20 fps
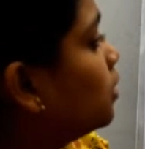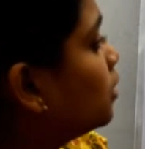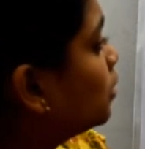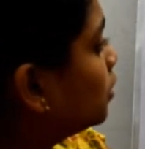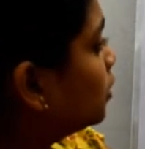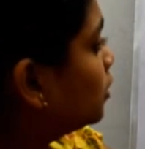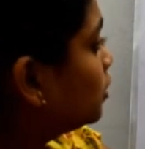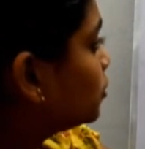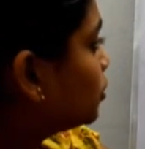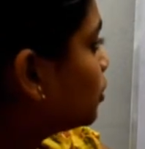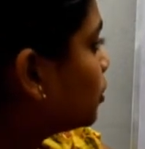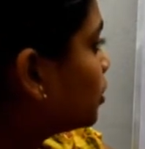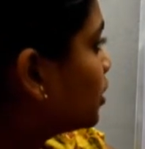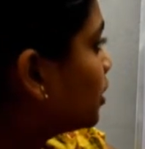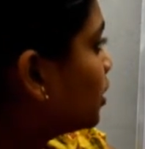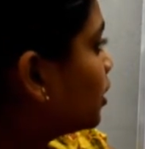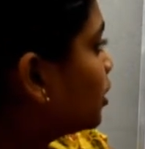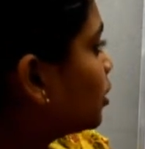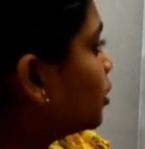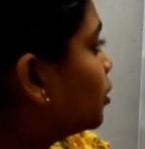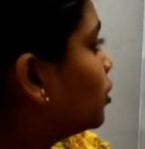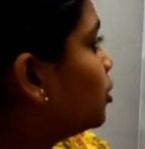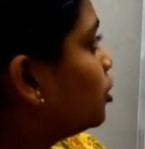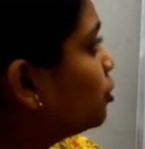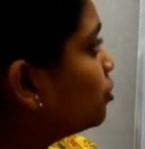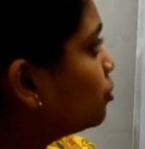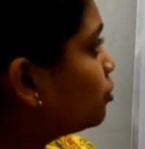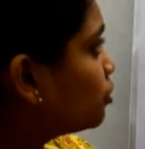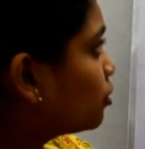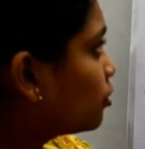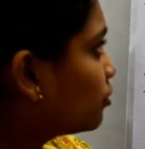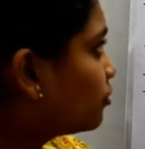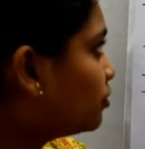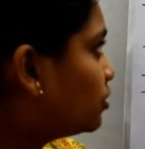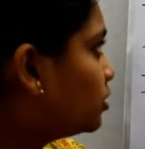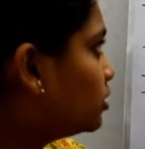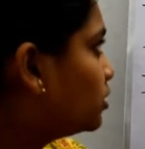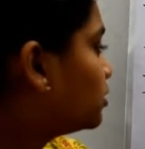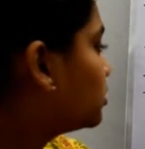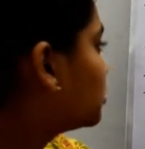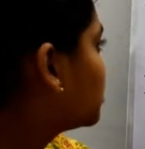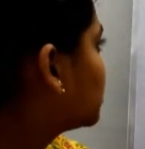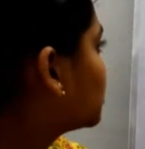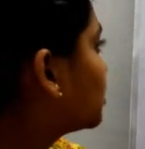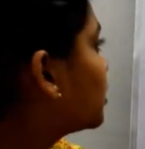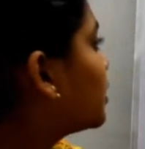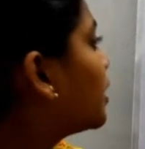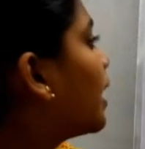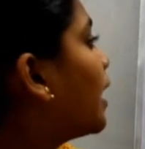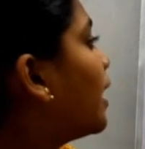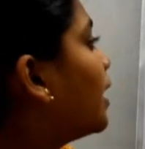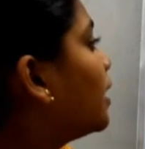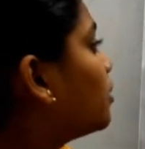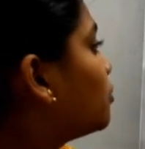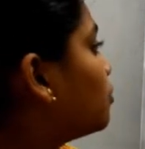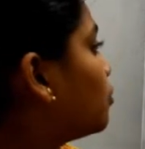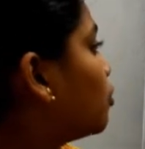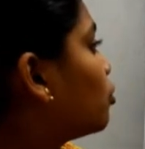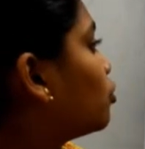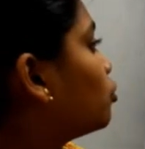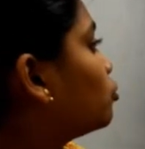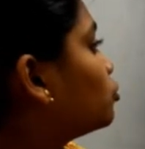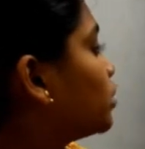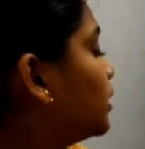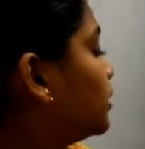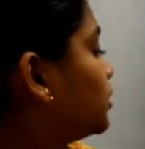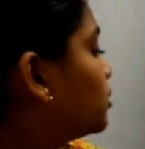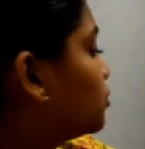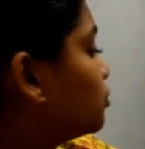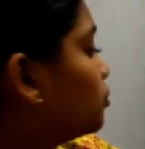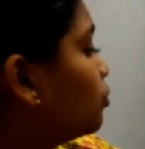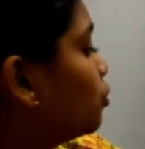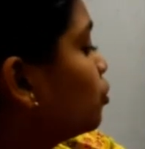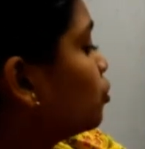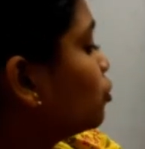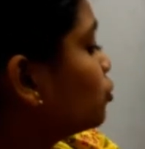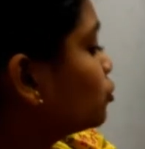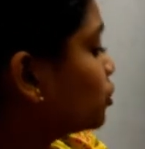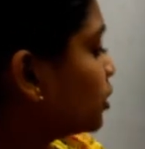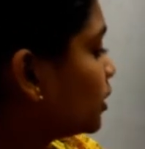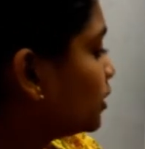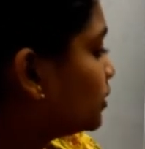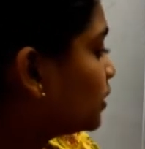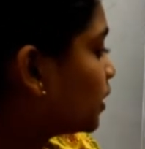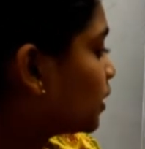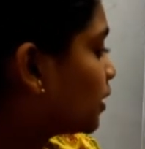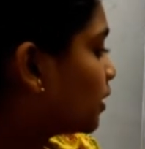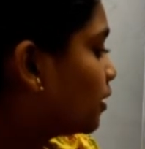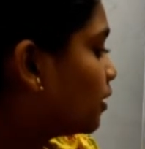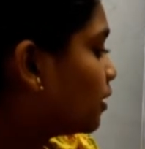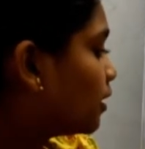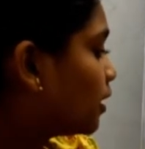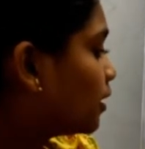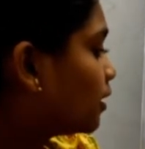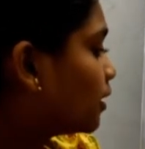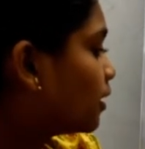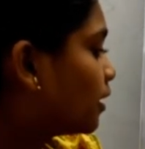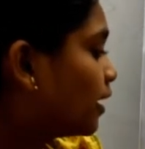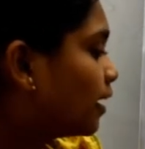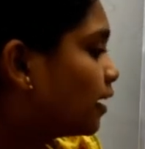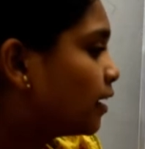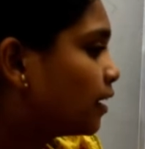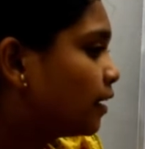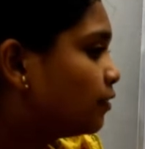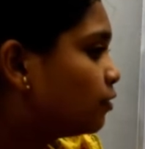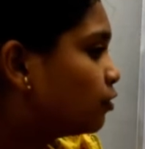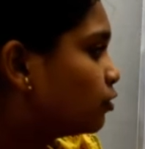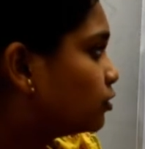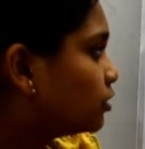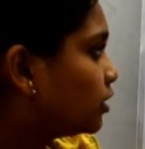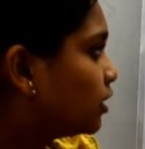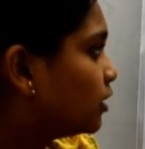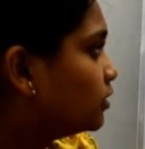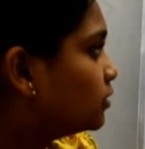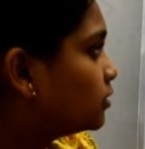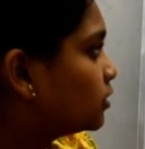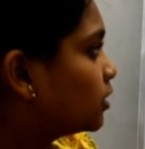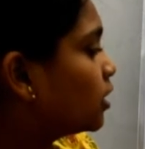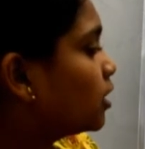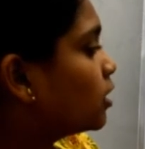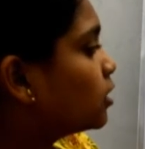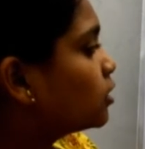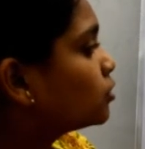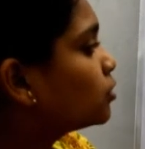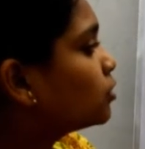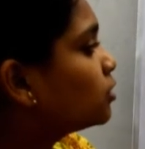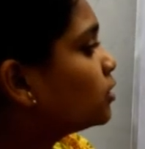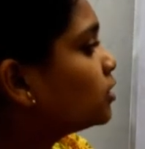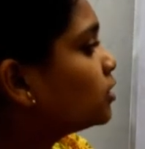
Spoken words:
So here neutrophils and monocytes. Monocytes are here under agranulocytes. So these